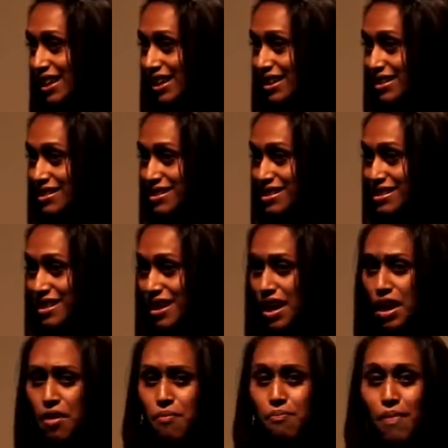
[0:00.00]
is,
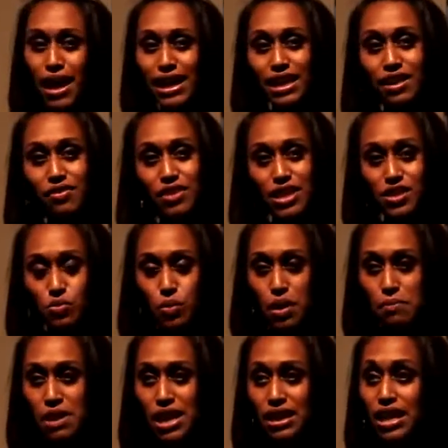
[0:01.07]
many of these
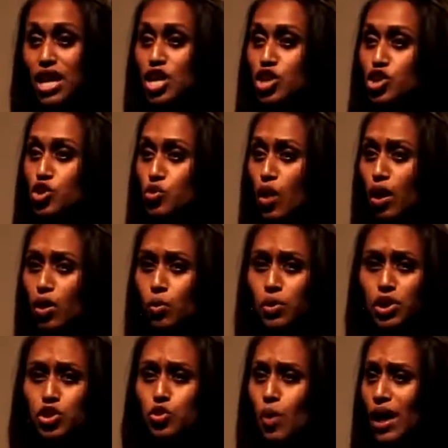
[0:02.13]
women struggle
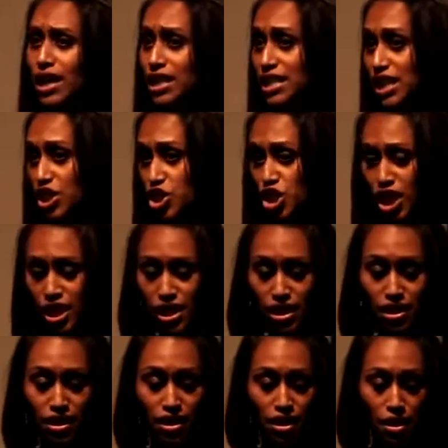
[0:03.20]
with drug
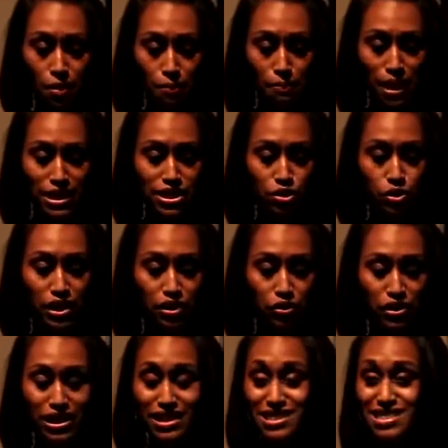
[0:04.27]
addiction, mental
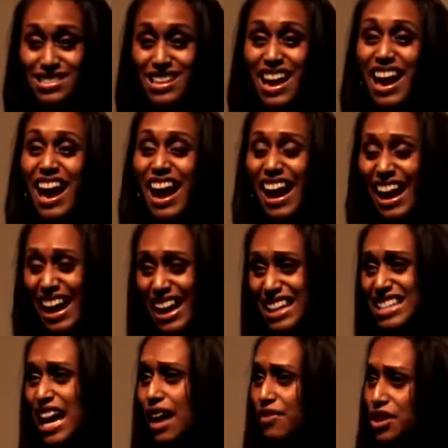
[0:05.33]
illness, and
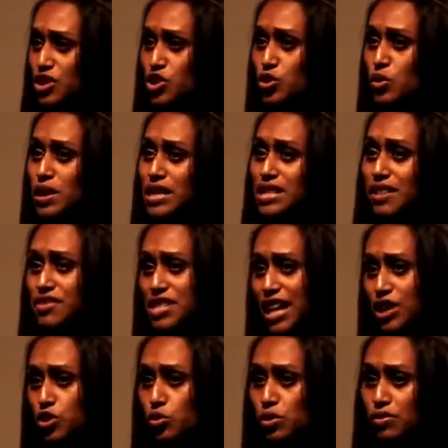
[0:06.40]
have histories of
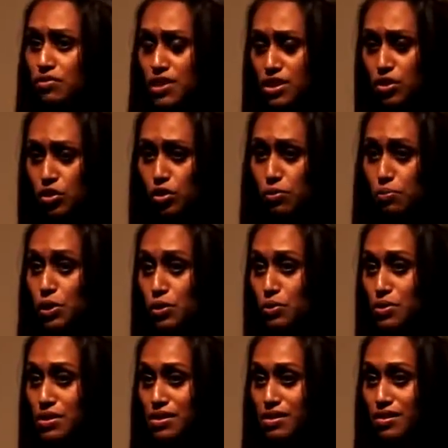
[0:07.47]
sexual and physical
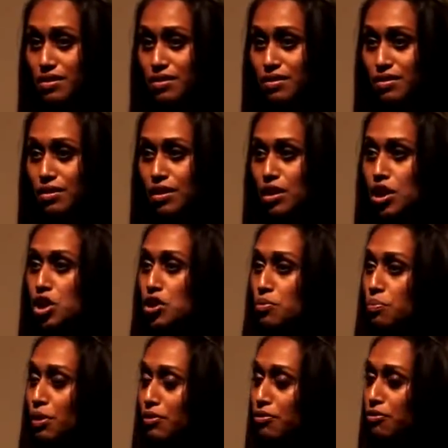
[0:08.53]
abuse.
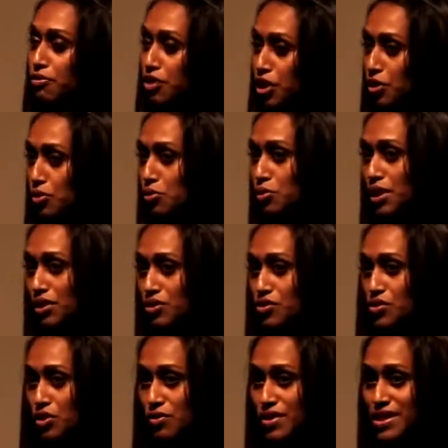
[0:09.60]
But few get the
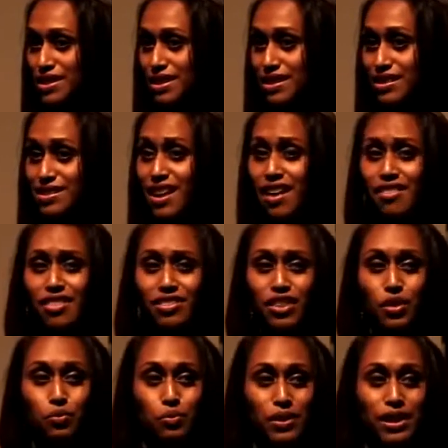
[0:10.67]
services that
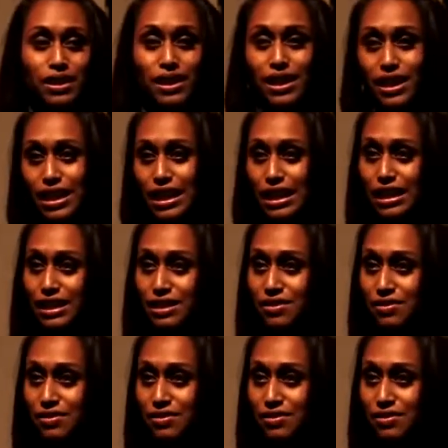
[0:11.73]
they really need.